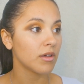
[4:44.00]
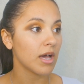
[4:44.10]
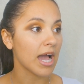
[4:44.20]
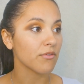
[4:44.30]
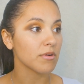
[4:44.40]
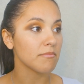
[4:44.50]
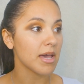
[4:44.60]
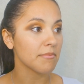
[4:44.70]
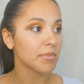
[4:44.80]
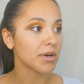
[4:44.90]
I
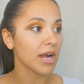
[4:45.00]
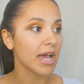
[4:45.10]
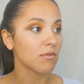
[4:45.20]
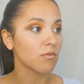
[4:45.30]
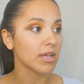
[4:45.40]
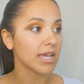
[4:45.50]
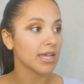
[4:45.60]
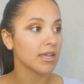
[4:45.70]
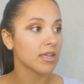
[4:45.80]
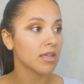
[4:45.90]
remember I
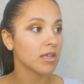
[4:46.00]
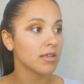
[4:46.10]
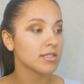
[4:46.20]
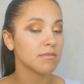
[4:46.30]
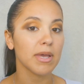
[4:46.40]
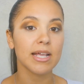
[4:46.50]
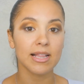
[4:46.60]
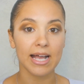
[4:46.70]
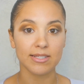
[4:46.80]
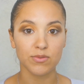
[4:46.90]
went to my
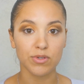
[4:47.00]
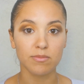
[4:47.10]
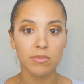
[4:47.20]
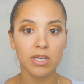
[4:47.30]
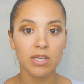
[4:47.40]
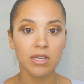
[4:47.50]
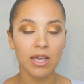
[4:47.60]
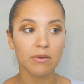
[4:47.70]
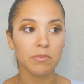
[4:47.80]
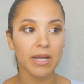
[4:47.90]
classroom.
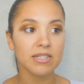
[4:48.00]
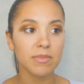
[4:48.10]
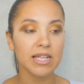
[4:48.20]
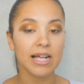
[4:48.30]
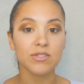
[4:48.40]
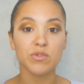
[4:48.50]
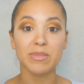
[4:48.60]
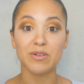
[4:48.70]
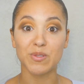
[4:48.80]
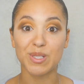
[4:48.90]
I went back to my classroom
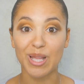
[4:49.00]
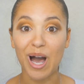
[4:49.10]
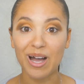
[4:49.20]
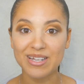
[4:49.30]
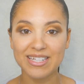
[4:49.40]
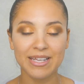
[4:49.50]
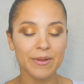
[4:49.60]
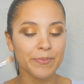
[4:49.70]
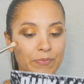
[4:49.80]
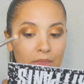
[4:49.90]
and it was locked.
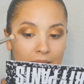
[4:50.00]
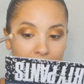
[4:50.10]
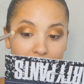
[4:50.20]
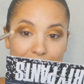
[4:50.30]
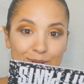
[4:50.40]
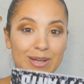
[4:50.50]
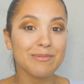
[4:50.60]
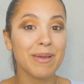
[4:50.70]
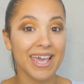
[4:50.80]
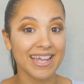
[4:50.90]
And I
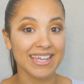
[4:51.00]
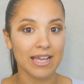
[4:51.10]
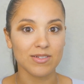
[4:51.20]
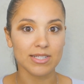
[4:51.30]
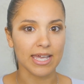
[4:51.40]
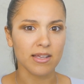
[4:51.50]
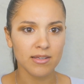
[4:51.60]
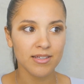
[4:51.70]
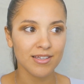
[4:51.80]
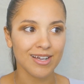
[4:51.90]
started panicking. I was like,
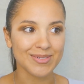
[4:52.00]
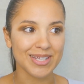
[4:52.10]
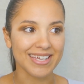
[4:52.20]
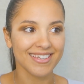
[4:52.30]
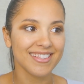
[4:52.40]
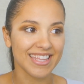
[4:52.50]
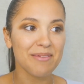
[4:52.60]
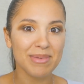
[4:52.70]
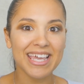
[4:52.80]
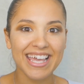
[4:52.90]

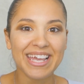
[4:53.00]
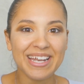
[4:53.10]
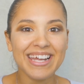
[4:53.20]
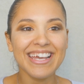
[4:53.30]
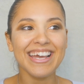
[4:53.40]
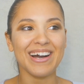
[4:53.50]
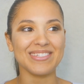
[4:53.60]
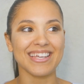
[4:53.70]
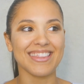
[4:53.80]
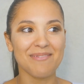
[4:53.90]
let me in. I
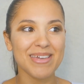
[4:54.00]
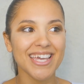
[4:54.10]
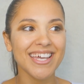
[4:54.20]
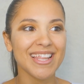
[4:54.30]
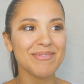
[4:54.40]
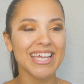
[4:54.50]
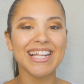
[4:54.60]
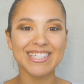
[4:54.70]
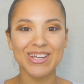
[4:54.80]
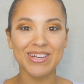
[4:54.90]
was like, let me in.
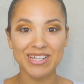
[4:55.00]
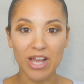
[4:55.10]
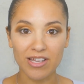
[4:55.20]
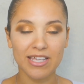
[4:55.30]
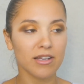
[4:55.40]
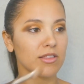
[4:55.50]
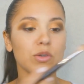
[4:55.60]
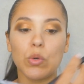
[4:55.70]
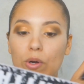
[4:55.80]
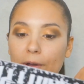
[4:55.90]
And I started knocking on the
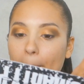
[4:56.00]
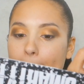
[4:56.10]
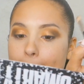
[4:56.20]
door.